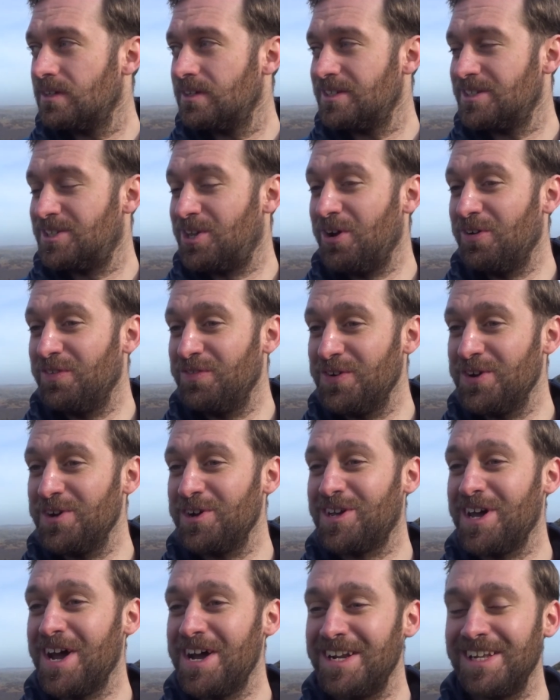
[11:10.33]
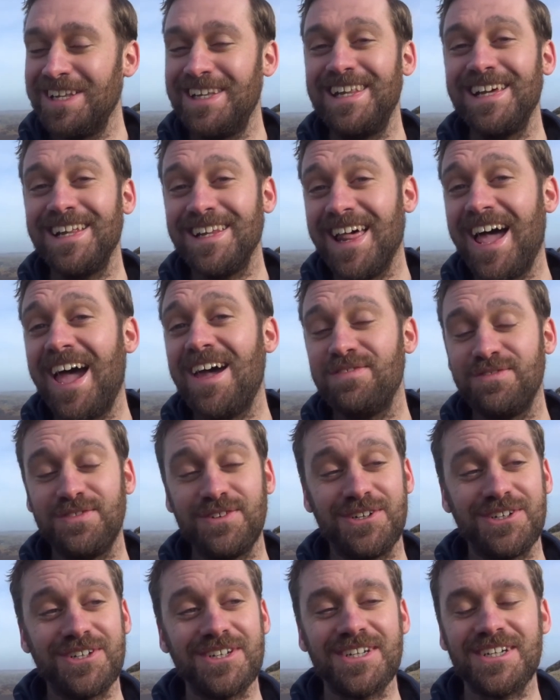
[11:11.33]
So for a kind of little
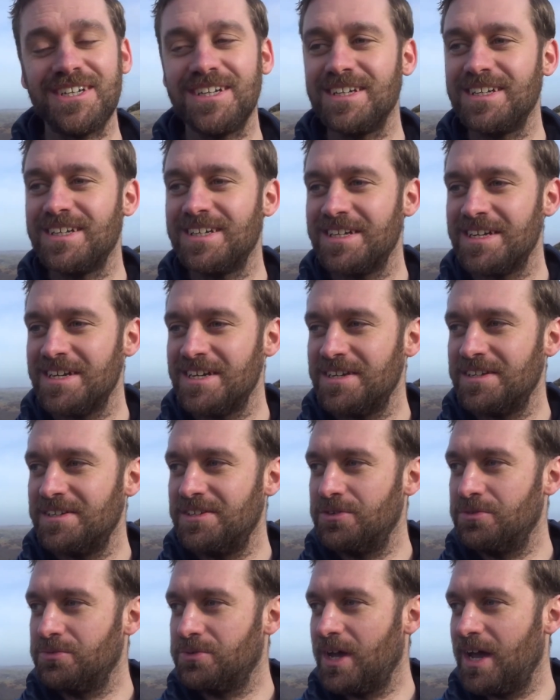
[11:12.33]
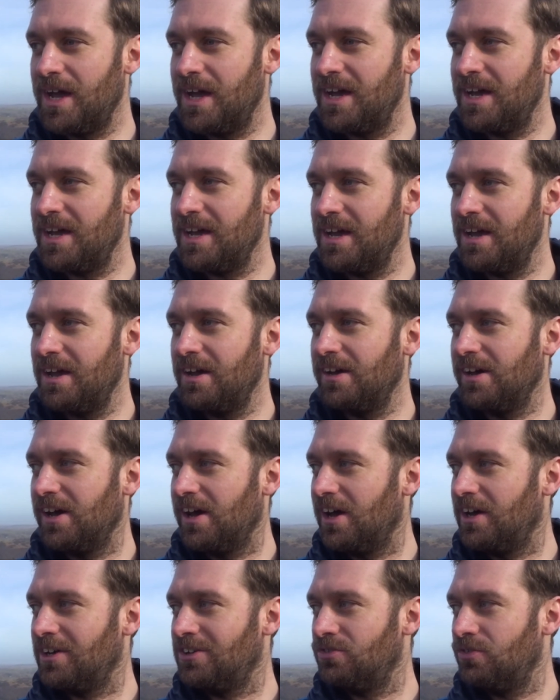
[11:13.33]
effort, you get
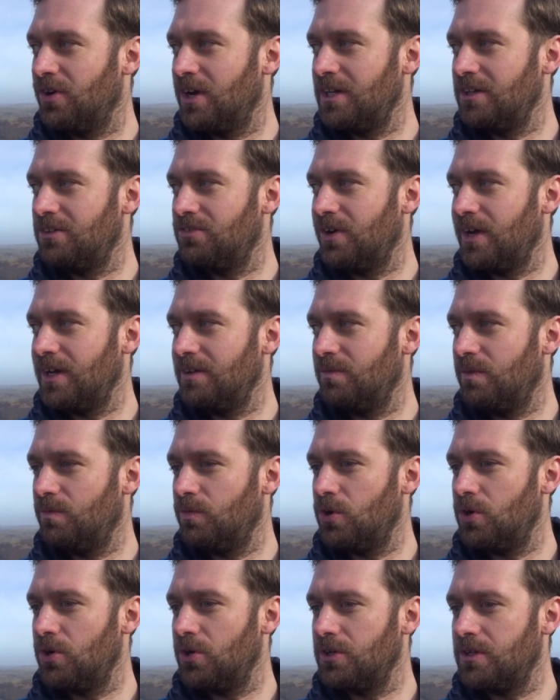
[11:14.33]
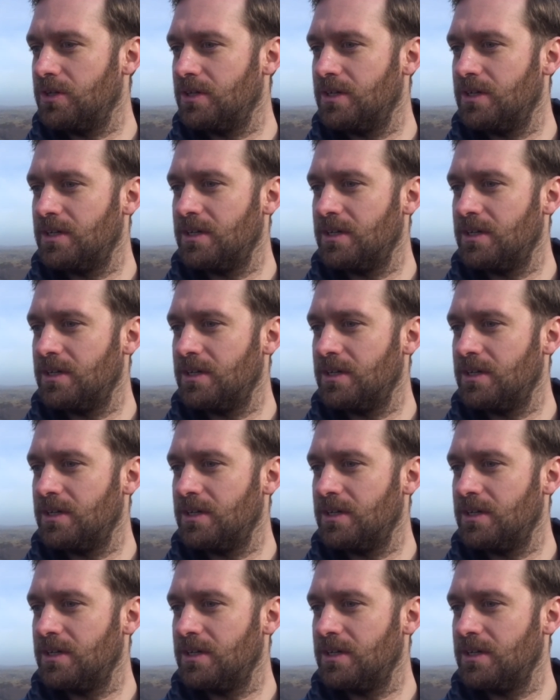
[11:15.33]
a great reward.